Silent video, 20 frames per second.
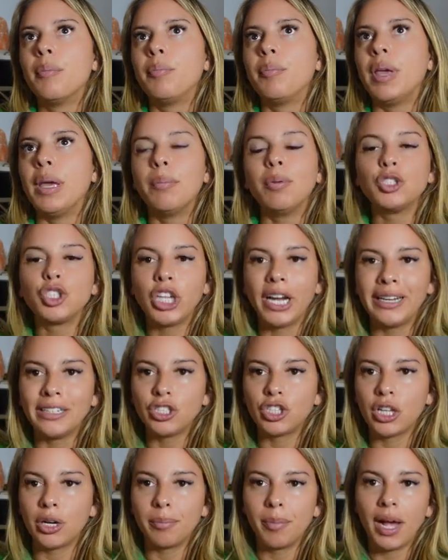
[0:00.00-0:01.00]
people
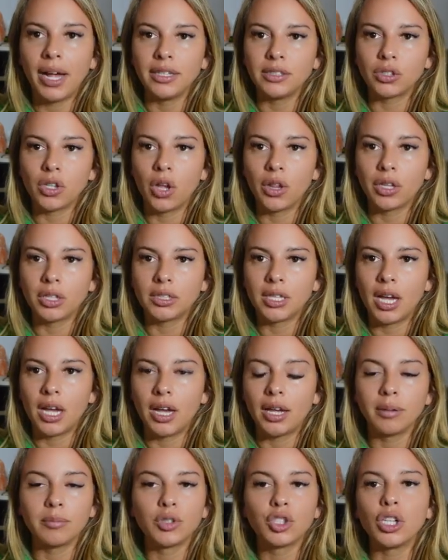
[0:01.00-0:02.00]
change their minds all the
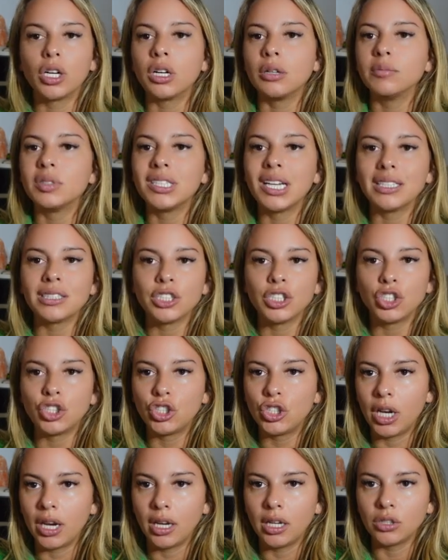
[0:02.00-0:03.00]
time. Circumstances
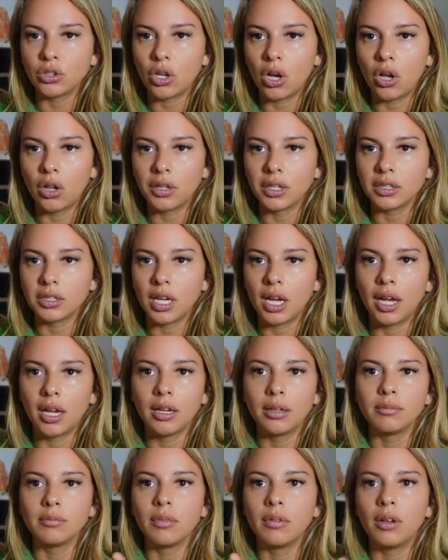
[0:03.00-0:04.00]
change all the
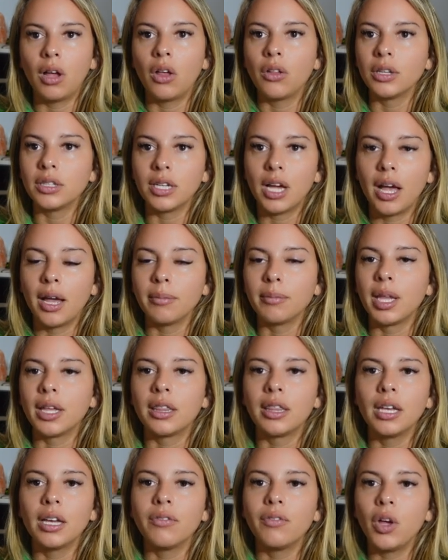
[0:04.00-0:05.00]
time. Like,
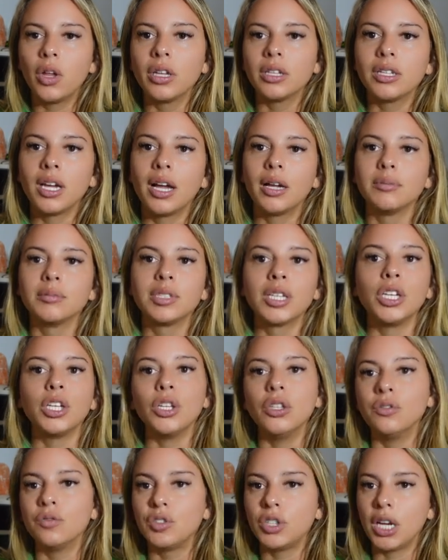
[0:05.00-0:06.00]
think of all the times that
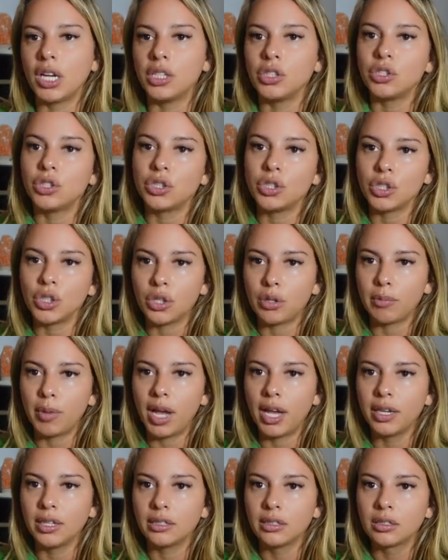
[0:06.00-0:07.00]
you've changed your
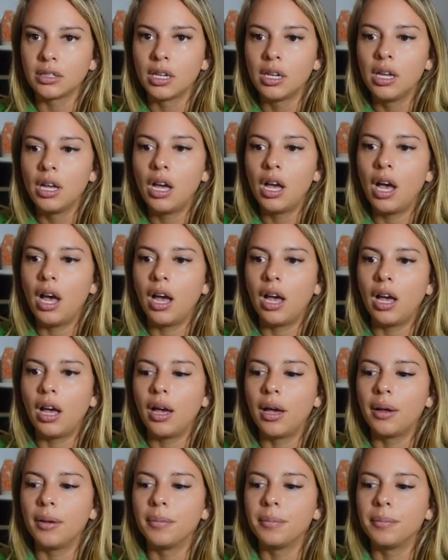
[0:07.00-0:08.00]
mind.
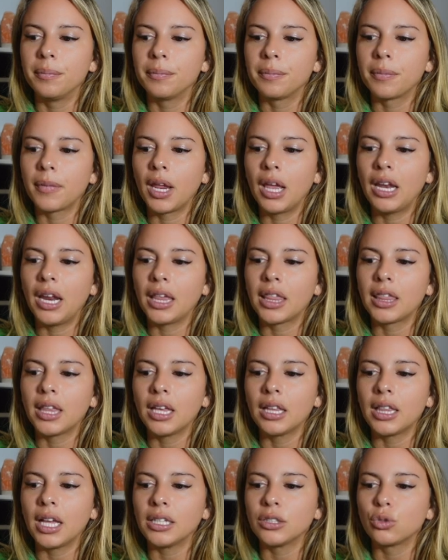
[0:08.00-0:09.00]
And I
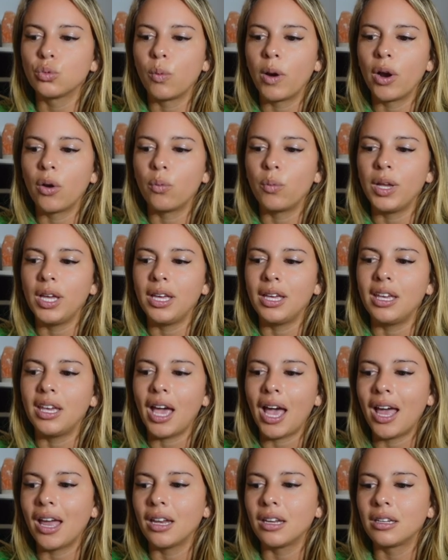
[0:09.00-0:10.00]
think that's where we
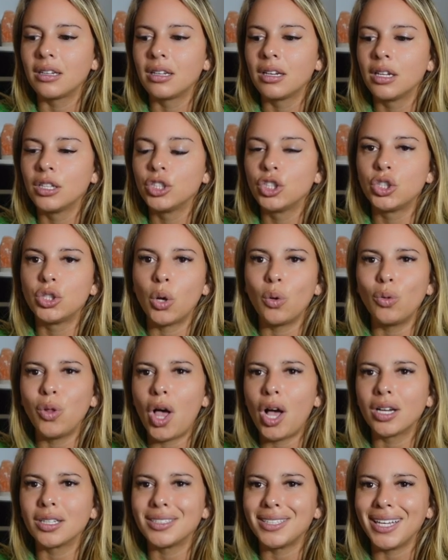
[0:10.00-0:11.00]
get so
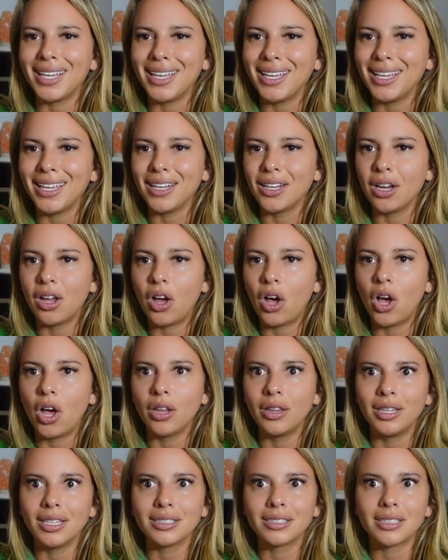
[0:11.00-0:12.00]
locked in
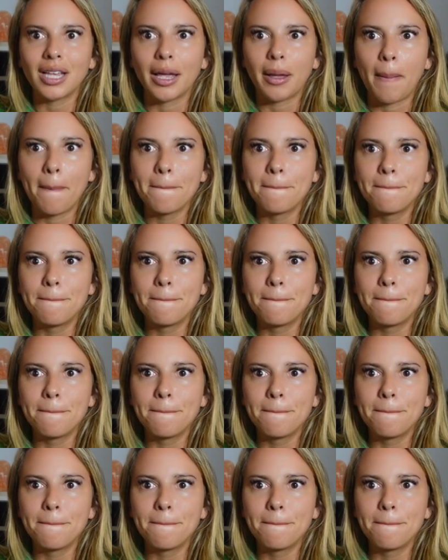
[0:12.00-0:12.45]
on this, like,